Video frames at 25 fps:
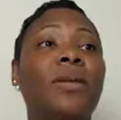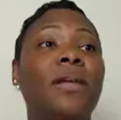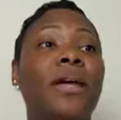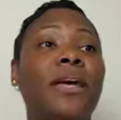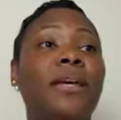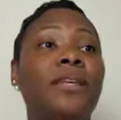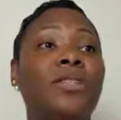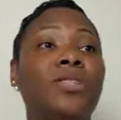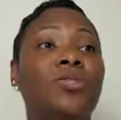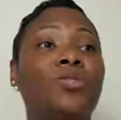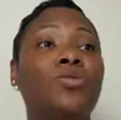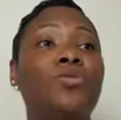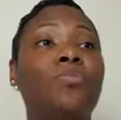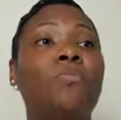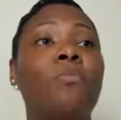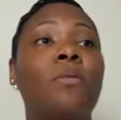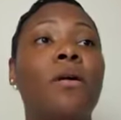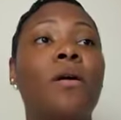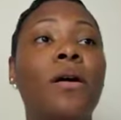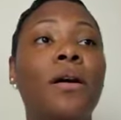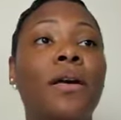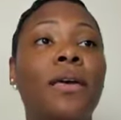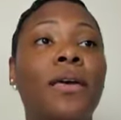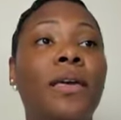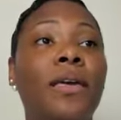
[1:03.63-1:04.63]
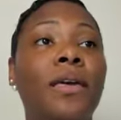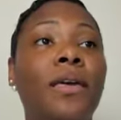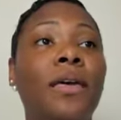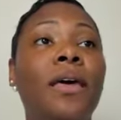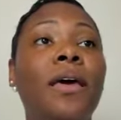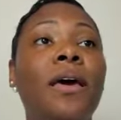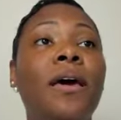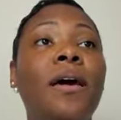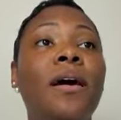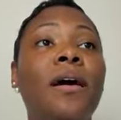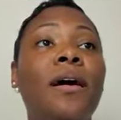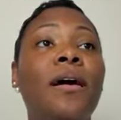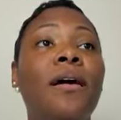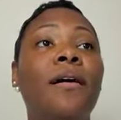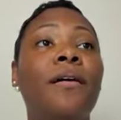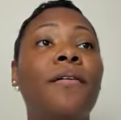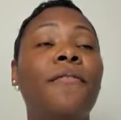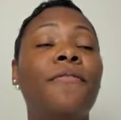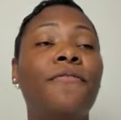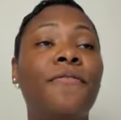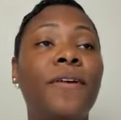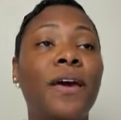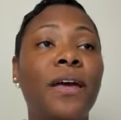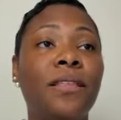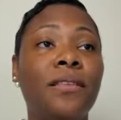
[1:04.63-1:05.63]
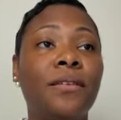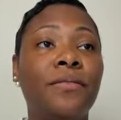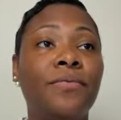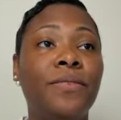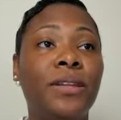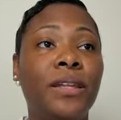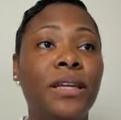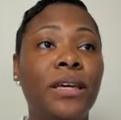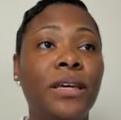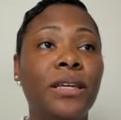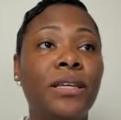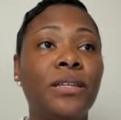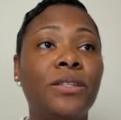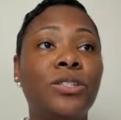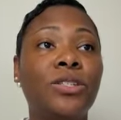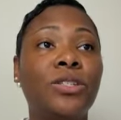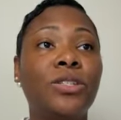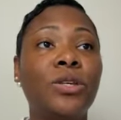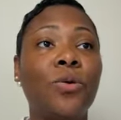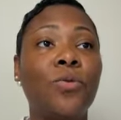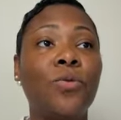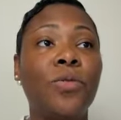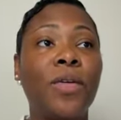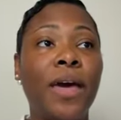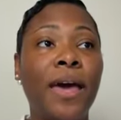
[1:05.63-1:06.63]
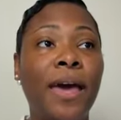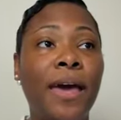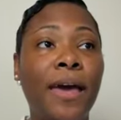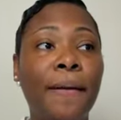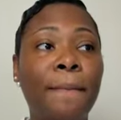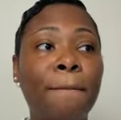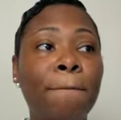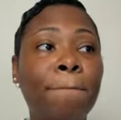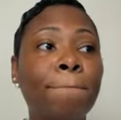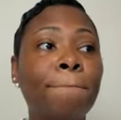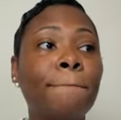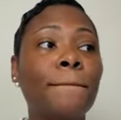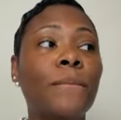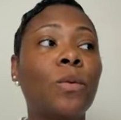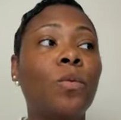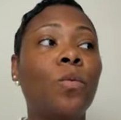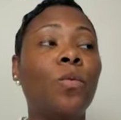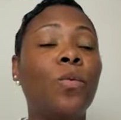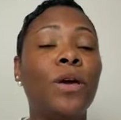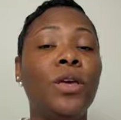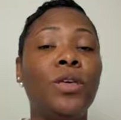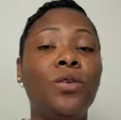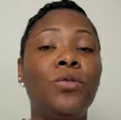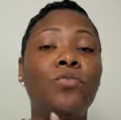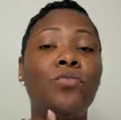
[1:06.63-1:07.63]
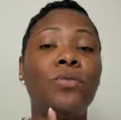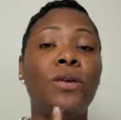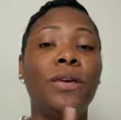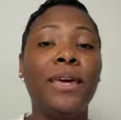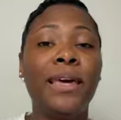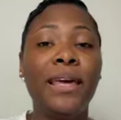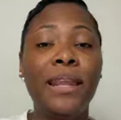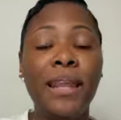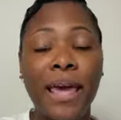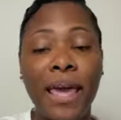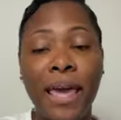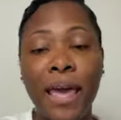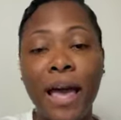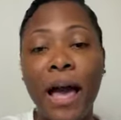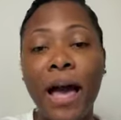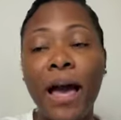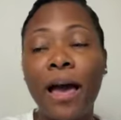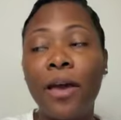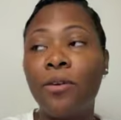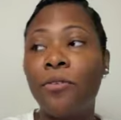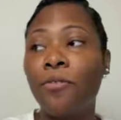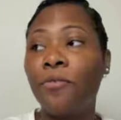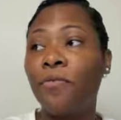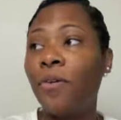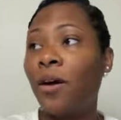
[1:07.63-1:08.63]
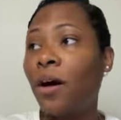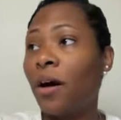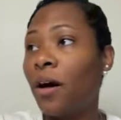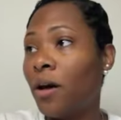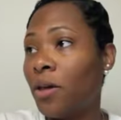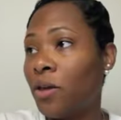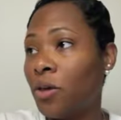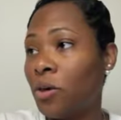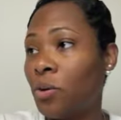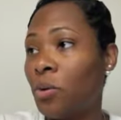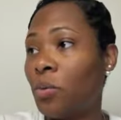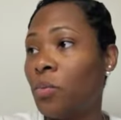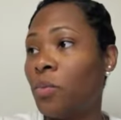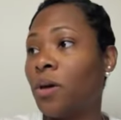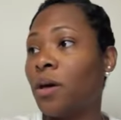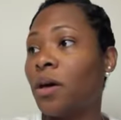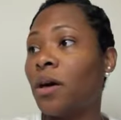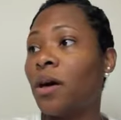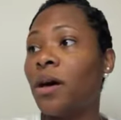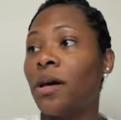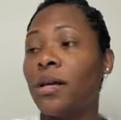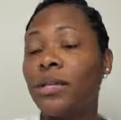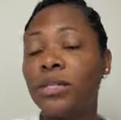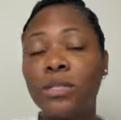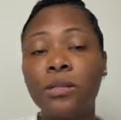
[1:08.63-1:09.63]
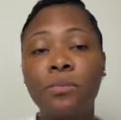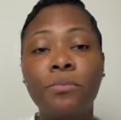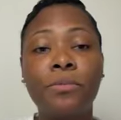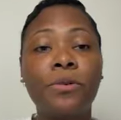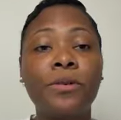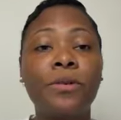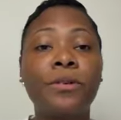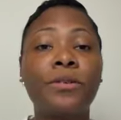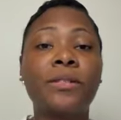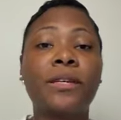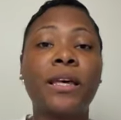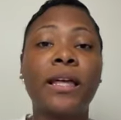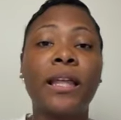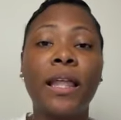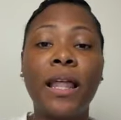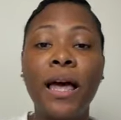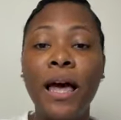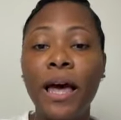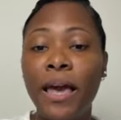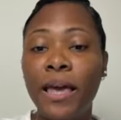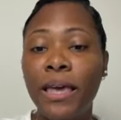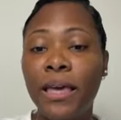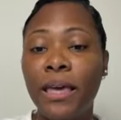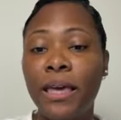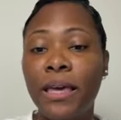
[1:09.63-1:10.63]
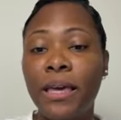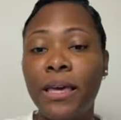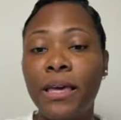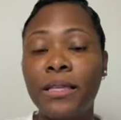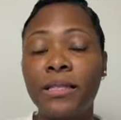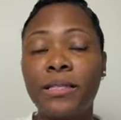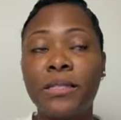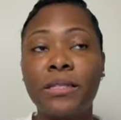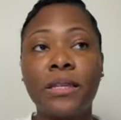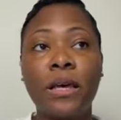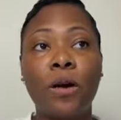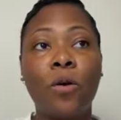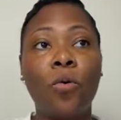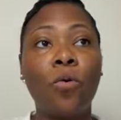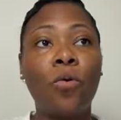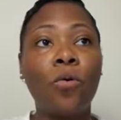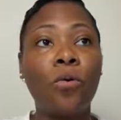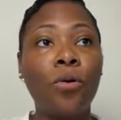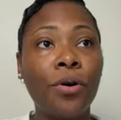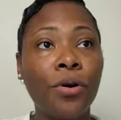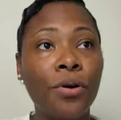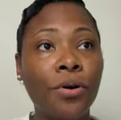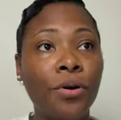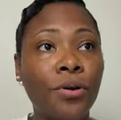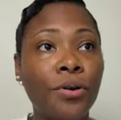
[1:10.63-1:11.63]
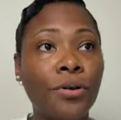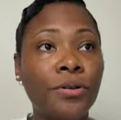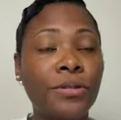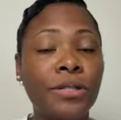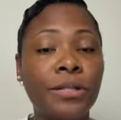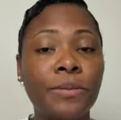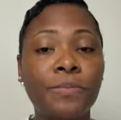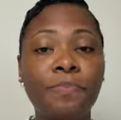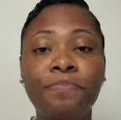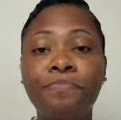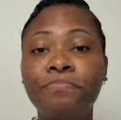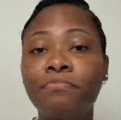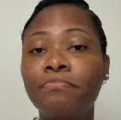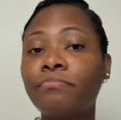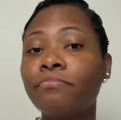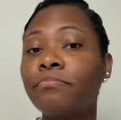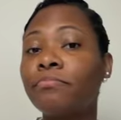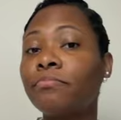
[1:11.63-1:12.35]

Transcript: in place to market effectively so that when you get a higher volume with customers, clients, orders,